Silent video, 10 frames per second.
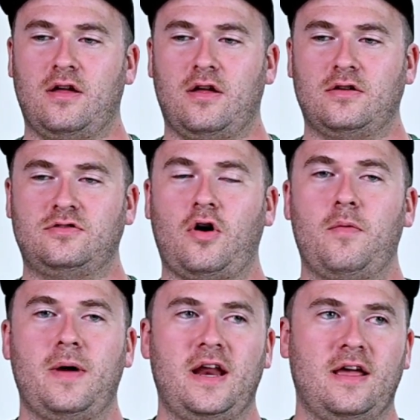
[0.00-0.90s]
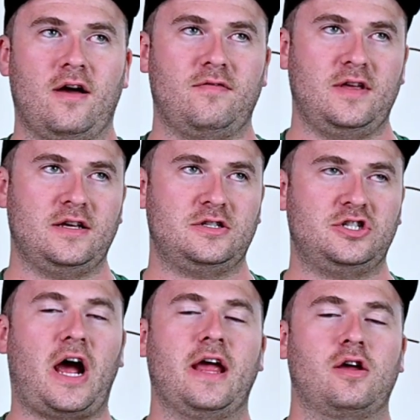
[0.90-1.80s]
so many of these
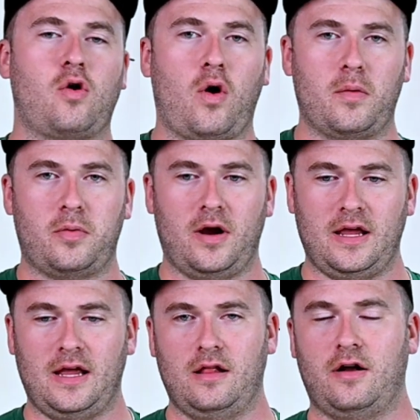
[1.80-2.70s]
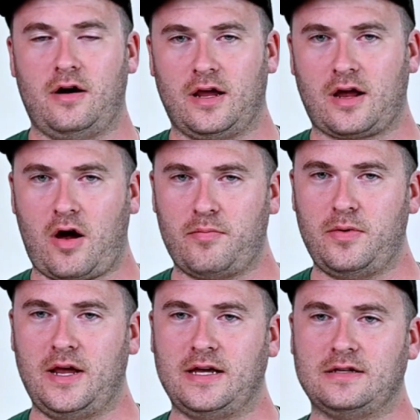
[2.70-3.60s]
giant corporate e-learning
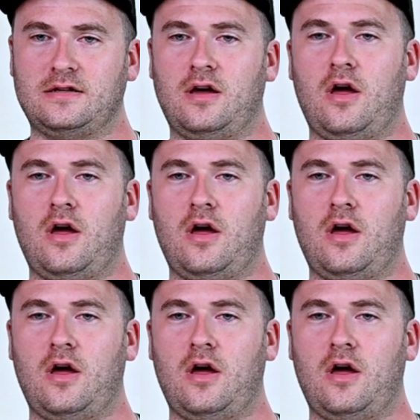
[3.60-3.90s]
companies